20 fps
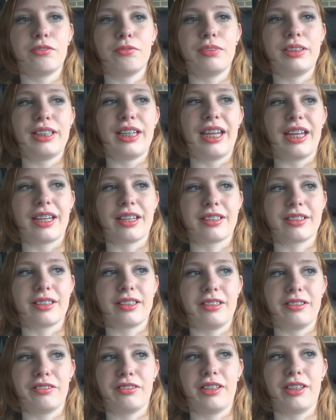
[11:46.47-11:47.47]
we can't
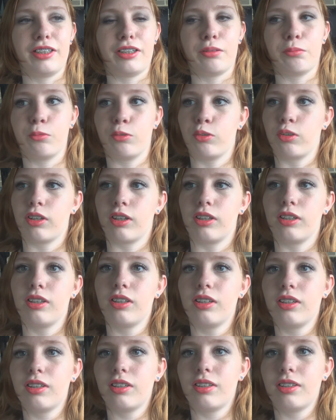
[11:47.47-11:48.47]
deal anymore.
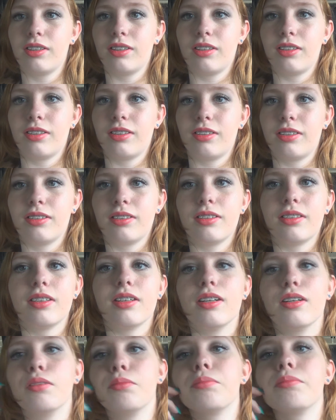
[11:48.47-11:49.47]

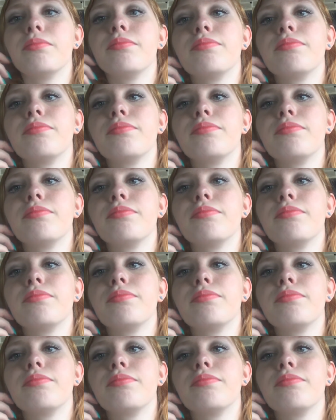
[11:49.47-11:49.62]
Help.